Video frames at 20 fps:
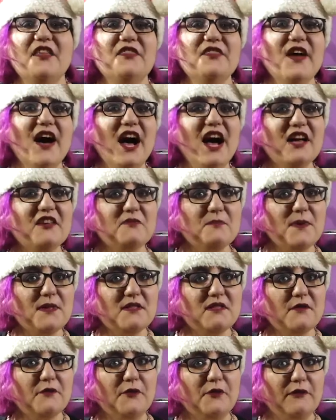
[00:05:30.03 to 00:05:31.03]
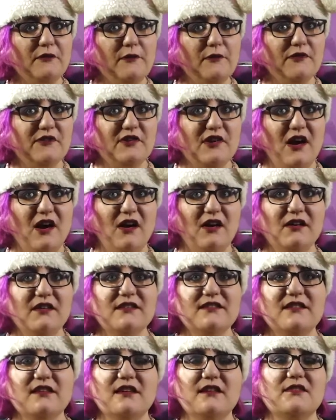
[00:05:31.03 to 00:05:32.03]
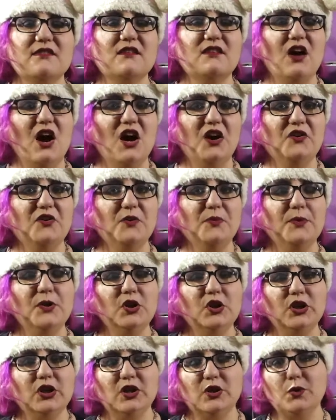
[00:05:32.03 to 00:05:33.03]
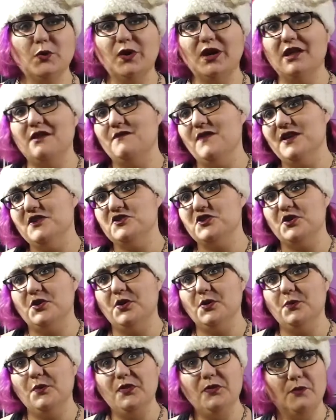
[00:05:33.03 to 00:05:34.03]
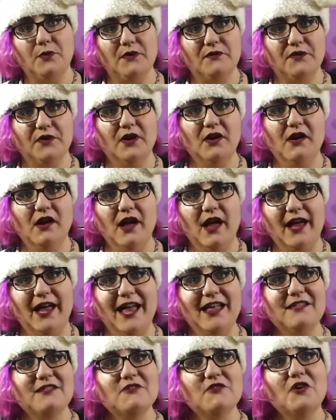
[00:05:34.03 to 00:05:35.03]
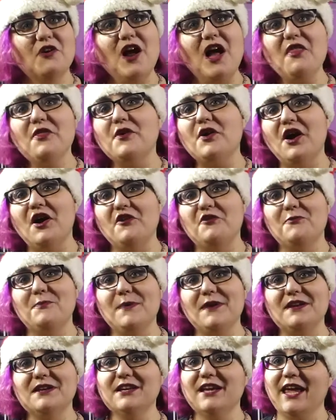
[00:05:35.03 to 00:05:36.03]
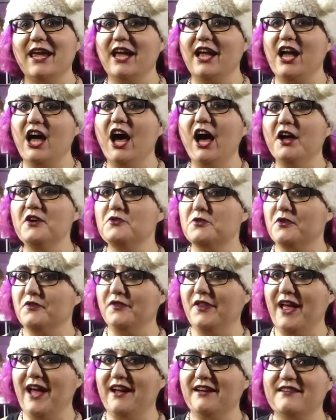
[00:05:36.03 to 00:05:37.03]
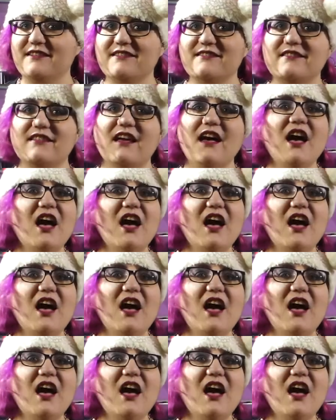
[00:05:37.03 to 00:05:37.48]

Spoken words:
The Husbands of River song sees the Doctor pulled into an adventure with River against her other husband, King Hydroflax.